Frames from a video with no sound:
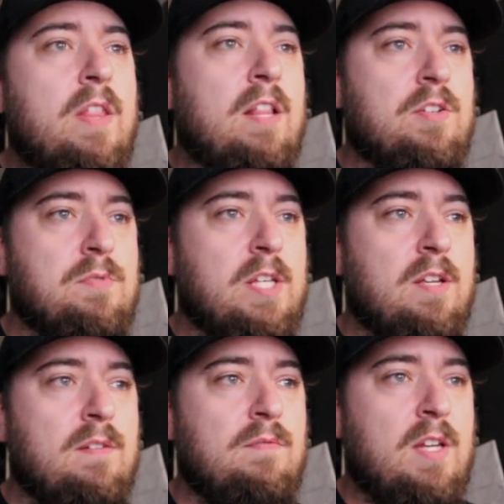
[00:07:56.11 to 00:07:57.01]
Oh, that looks really
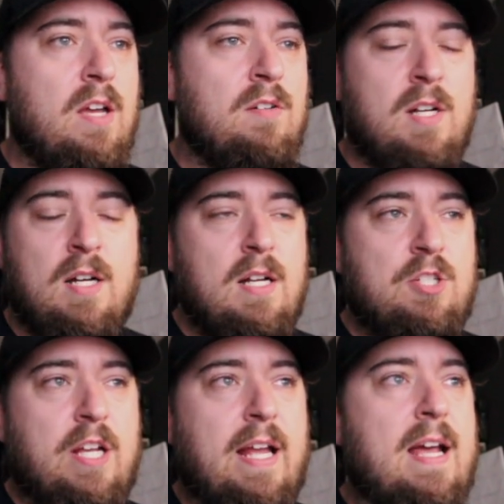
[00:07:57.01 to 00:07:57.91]
good in video.
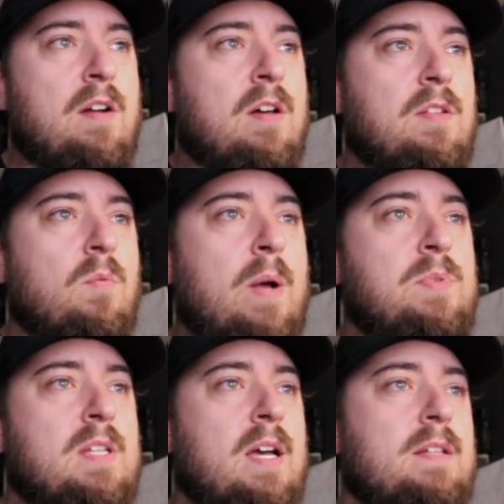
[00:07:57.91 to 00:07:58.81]
Check it out on their
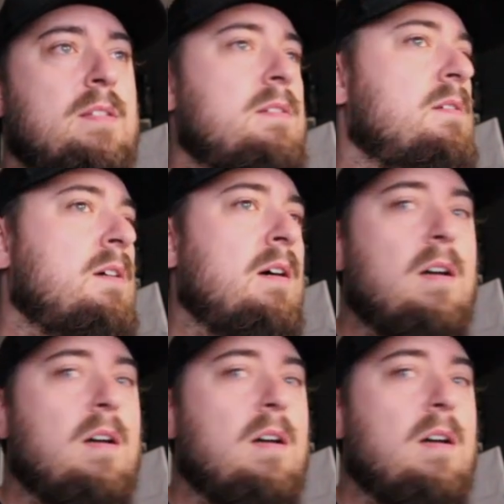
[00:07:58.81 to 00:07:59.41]
websites.